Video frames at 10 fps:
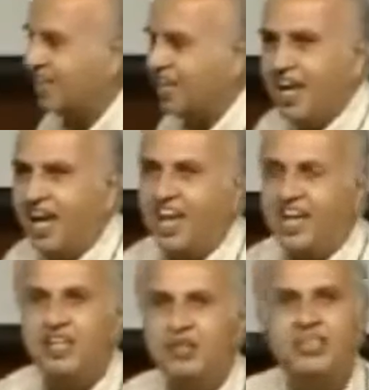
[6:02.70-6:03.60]
And
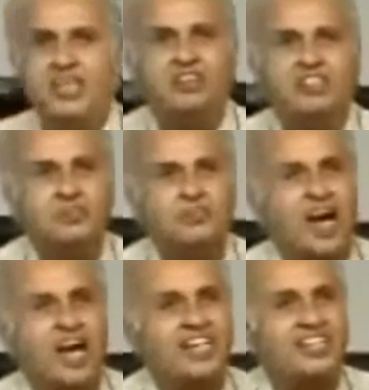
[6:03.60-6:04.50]
he gave a
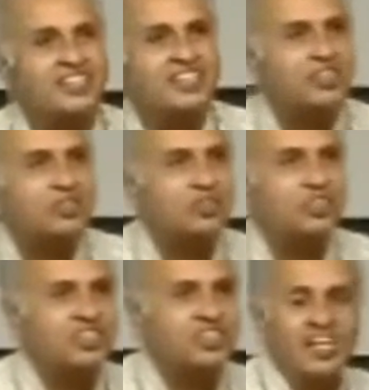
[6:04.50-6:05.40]
smile to
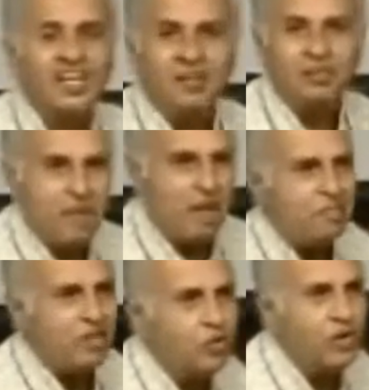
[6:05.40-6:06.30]
this member
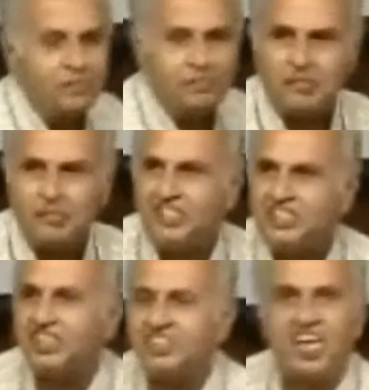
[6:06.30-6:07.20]
who helped him and
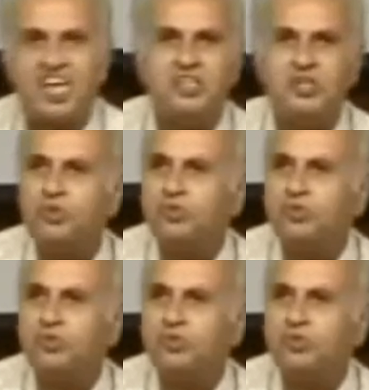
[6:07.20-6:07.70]
said, thank you,